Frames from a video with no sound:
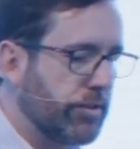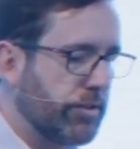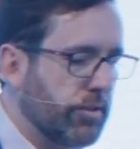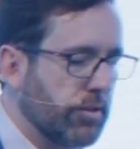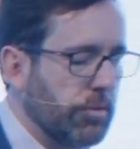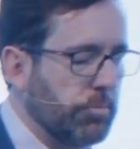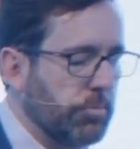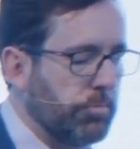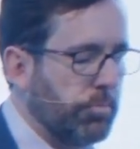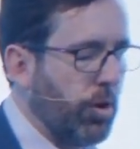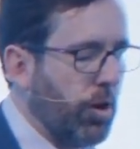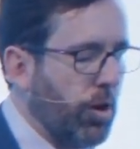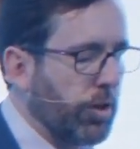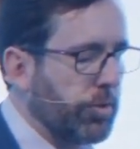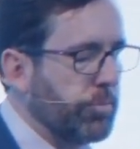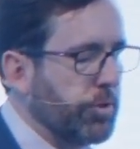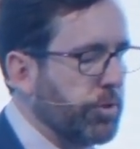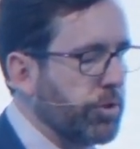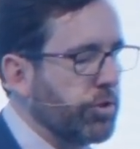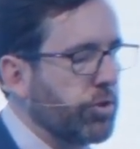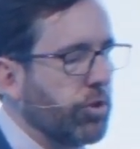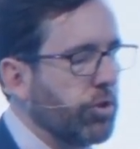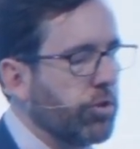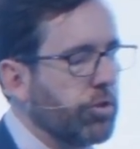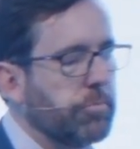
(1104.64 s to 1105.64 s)
an
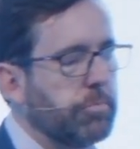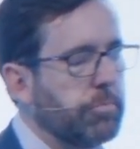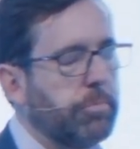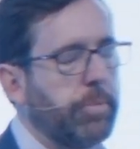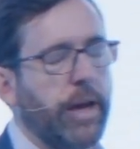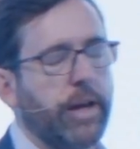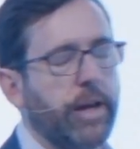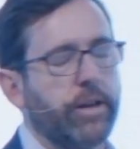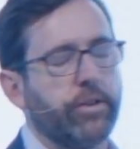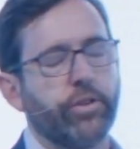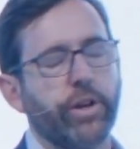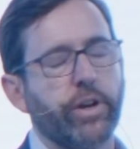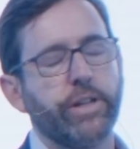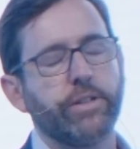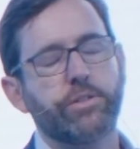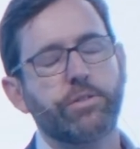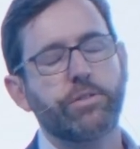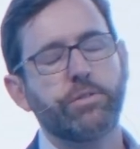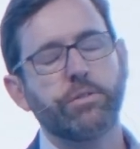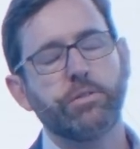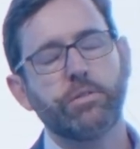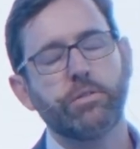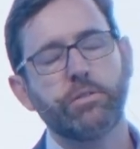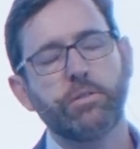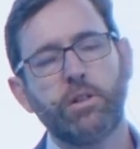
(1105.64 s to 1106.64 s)
apartment, you got to pay
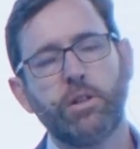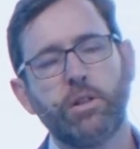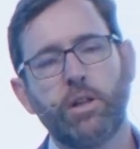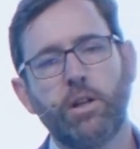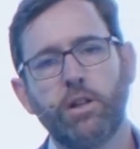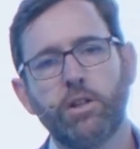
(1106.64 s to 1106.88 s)
rental